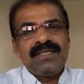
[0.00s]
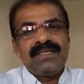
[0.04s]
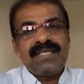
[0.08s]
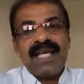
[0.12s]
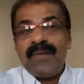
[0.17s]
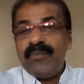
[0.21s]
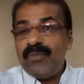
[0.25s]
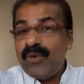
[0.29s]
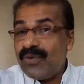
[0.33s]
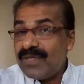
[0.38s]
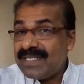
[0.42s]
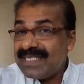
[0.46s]

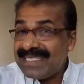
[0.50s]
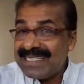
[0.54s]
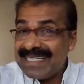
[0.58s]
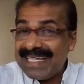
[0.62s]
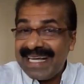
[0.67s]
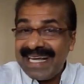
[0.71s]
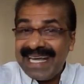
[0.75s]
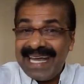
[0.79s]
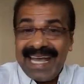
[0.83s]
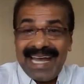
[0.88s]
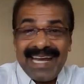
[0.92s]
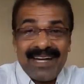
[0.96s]
So I'm not
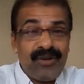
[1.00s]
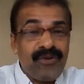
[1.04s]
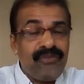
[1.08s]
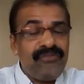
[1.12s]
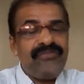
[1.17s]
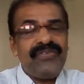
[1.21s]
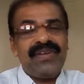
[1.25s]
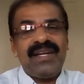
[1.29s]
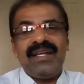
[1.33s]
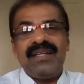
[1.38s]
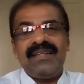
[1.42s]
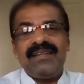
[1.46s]
scared
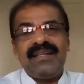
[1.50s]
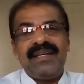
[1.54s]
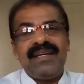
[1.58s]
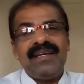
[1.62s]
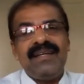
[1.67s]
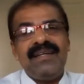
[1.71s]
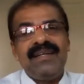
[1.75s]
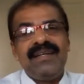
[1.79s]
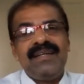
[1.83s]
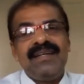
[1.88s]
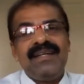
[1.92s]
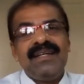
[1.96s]
of
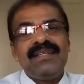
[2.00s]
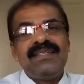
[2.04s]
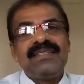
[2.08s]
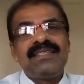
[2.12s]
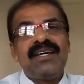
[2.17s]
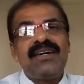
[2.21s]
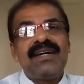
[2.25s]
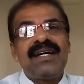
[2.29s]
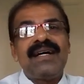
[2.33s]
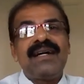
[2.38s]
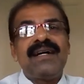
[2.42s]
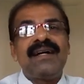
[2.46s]
anything.
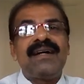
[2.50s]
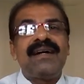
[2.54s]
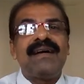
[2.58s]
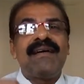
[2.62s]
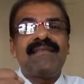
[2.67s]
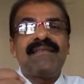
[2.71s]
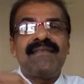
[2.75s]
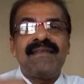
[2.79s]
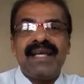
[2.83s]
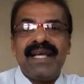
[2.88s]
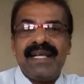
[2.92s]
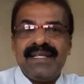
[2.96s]
So
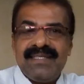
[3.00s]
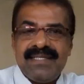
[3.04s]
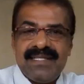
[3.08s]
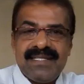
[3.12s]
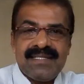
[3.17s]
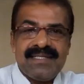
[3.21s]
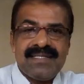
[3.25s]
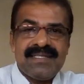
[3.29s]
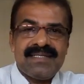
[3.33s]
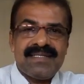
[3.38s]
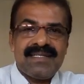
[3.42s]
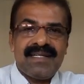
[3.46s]

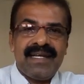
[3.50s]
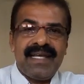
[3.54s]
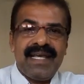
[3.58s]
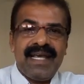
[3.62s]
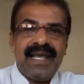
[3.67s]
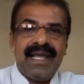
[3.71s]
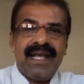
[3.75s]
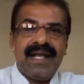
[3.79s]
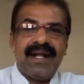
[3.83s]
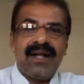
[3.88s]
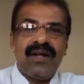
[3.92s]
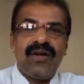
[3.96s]

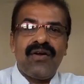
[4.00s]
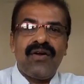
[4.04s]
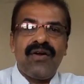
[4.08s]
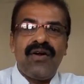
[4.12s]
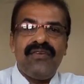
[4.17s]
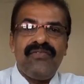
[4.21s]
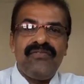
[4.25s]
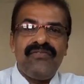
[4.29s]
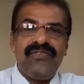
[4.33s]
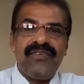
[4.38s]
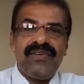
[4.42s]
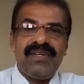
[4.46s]
courageously,
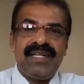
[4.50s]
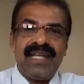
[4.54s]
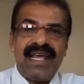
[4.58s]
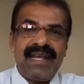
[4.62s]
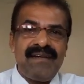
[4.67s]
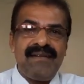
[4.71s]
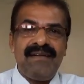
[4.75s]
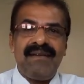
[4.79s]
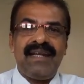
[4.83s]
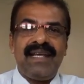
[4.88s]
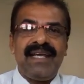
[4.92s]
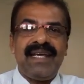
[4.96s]

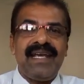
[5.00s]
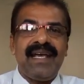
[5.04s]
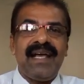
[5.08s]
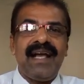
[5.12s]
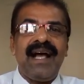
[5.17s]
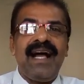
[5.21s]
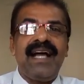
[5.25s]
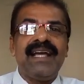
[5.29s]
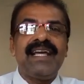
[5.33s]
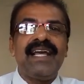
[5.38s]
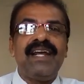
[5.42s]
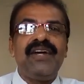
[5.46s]

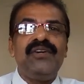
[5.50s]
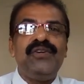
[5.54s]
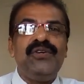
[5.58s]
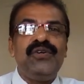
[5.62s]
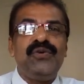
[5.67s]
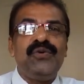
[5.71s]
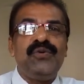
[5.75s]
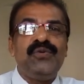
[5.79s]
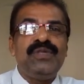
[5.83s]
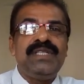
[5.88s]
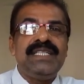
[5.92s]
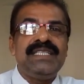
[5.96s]
confidently, I
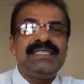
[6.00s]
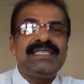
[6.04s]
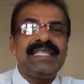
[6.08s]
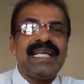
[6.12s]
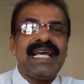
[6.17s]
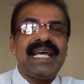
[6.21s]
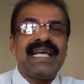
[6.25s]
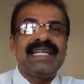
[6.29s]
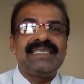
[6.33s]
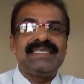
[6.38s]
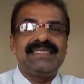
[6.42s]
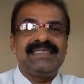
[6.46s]
can do
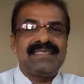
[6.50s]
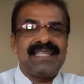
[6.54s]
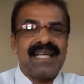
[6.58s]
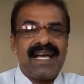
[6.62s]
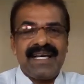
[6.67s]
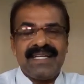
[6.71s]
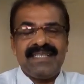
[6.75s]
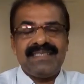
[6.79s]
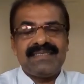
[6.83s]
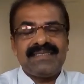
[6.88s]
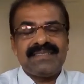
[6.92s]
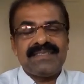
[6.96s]
this
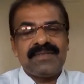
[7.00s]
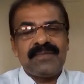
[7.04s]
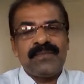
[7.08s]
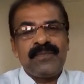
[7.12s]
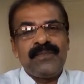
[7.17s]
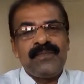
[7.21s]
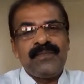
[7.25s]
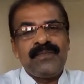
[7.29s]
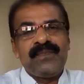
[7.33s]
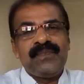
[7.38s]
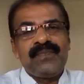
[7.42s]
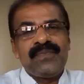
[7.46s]

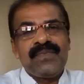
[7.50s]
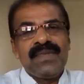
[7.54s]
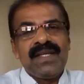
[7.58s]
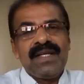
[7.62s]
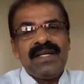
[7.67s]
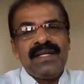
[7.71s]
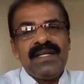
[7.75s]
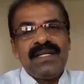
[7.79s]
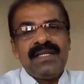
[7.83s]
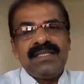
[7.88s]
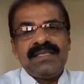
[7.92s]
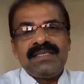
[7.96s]
exercise.
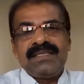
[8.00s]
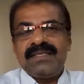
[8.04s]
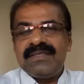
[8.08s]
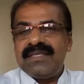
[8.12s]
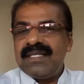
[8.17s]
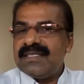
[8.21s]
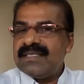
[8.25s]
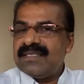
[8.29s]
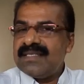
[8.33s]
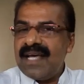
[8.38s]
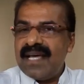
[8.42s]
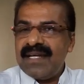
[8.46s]
So
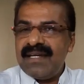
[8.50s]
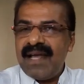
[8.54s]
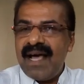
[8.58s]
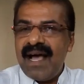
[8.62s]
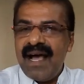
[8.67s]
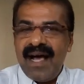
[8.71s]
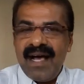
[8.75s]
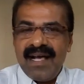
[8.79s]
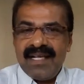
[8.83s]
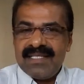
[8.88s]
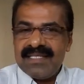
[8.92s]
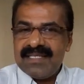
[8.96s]
the son
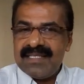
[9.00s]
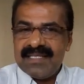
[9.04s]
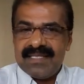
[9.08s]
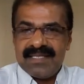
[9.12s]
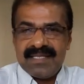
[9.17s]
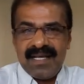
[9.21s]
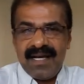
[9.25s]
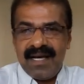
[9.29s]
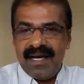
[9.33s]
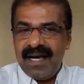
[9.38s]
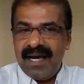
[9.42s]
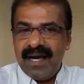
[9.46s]

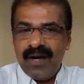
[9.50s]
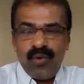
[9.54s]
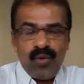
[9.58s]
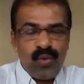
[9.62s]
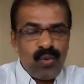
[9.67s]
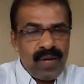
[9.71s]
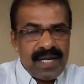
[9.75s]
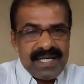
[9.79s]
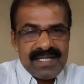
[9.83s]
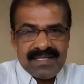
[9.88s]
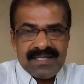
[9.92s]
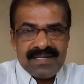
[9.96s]
asks a
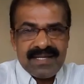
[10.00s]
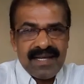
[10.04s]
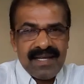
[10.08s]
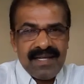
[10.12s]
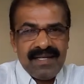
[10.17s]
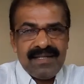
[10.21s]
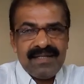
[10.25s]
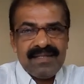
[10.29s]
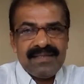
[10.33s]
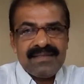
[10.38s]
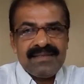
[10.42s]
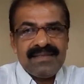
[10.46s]

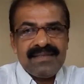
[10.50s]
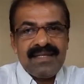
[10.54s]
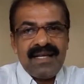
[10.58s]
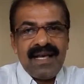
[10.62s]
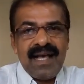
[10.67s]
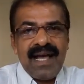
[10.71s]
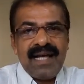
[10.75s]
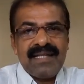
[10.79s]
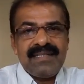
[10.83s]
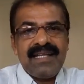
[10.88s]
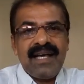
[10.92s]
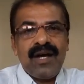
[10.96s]
question
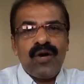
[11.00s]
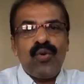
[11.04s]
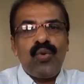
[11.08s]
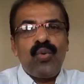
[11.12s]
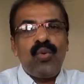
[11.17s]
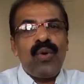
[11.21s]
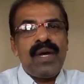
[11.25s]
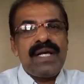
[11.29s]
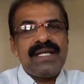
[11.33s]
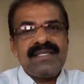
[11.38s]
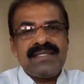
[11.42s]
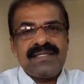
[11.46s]
and the
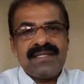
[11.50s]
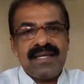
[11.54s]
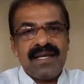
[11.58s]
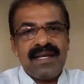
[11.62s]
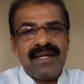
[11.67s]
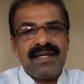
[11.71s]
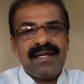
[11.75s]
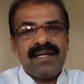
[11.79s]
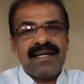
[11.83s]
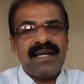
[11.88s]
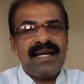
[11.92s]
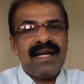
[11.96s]

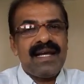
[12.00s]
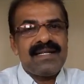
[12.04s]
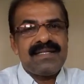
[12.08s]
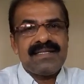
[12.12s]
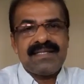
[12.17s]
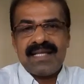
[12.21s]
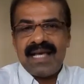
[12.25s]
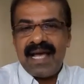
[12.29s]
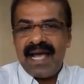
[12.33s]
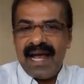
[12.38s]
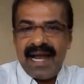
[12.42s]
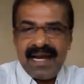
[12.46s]
question
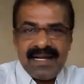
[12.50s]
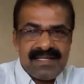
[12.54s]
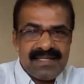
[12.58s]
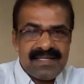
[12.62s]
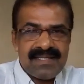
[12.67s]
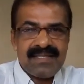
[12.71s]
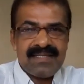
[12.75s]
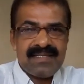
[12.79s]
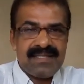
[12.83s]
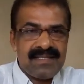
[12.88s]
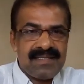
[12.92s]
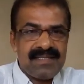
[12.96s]
gets
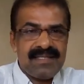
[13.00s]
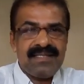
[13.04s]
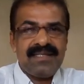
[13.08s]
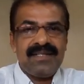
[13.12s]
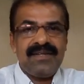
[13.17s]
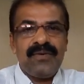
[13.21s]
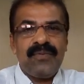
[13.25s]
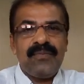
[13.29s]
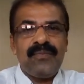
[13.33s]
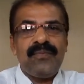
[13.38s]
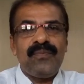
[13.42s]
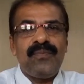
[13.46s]

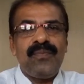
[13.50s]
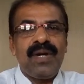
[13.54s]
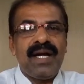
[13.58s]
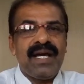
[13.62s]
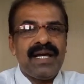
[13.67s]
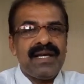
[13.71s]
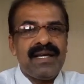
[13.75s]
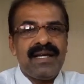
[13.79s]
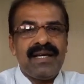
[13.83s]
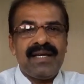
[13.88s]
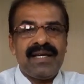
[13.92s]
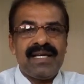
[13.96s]
answered
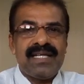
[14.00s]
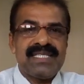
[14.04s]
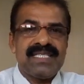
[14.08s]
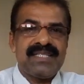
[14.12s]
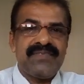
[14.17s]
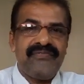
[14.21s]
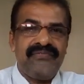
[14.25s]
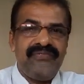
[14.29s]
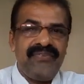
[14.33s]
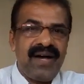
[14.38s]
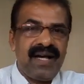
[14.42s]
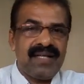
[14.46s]
by
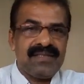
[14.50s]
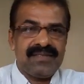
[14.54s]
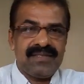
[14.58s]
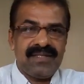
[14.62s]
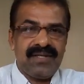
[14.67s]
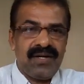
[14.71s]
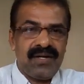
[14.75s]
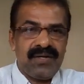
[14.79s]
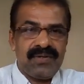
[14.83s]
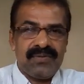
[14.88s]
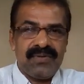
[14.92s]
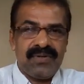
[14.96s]
his
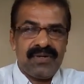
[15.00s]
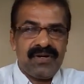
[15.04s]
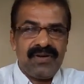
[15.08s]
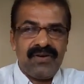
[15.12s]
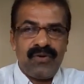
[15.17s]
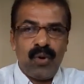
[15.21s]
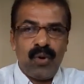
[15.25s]
father